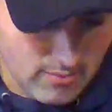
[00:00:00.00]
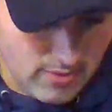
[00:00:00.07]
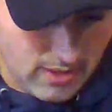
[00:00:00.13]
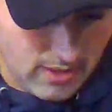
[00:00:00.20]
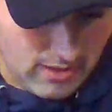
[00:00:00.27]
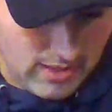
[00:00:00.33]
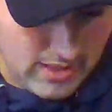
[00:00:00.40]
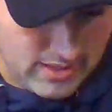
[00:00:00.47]

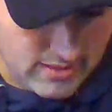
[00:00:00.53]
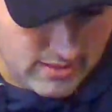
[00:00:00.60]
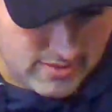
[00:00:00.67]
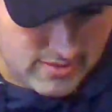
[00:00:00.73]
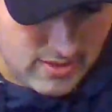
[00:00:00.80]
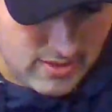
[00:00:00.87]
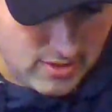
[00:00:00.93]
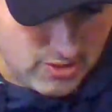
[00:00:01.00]
realize
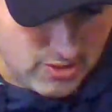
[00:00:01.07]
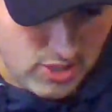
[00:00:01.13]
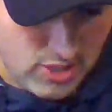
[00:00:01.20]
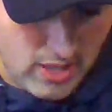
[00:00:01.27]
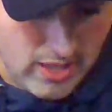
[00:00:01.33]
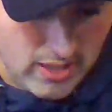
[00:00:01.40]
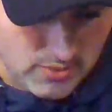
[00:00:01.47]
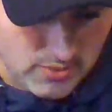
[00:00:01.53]
that the
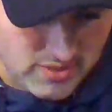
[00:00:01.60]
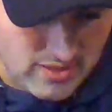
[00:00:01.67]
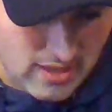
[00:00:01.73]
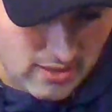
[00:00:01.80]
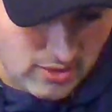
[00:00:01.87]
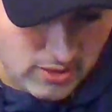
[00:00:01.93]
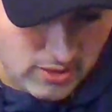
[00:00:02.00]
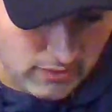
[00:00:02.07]
giant was
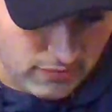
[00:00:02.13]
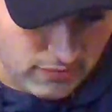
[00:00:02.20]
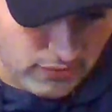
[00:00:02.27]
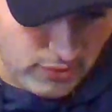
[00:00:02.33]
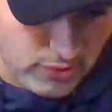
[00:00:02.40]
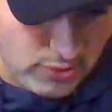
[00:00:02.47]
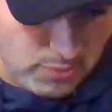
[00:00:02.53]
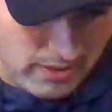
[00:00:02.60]
not looking
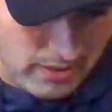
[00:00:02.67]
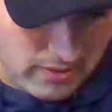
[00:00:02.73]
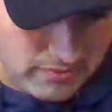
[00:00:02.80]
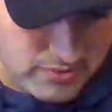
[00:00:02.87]
for a new pair of